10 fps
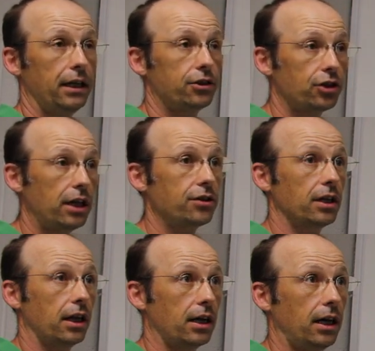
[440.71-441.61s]
It's
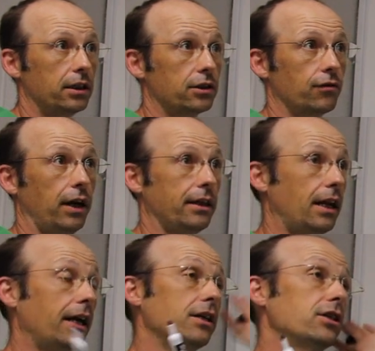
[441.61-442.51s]
changing at a constant rate.
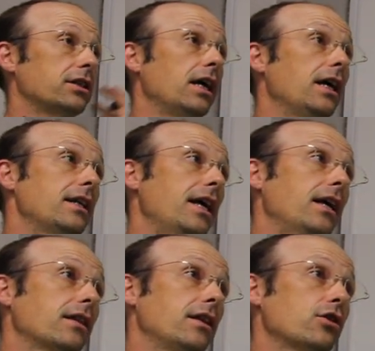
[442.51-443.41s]
Then I can just
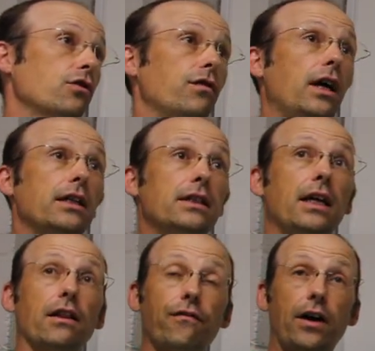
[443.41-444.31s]
take the initial
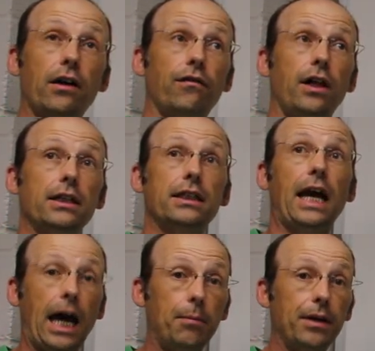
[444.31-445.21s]
velocity and the final
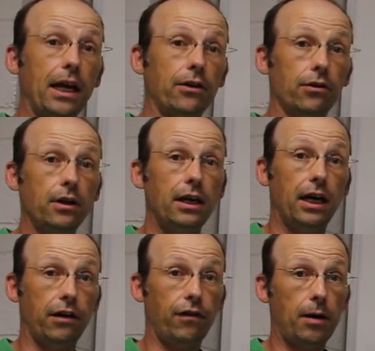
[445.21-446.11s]
velocity, add them together,
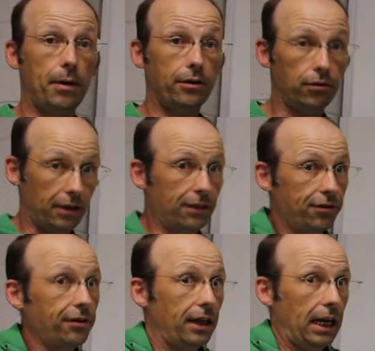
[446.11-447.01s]
and divide by 2.
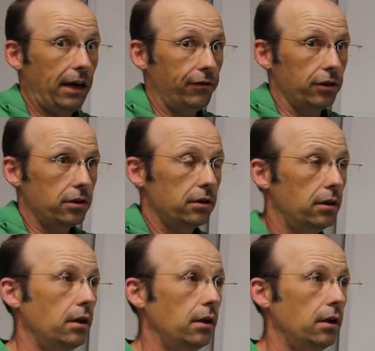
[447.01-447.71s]
That's just like an average.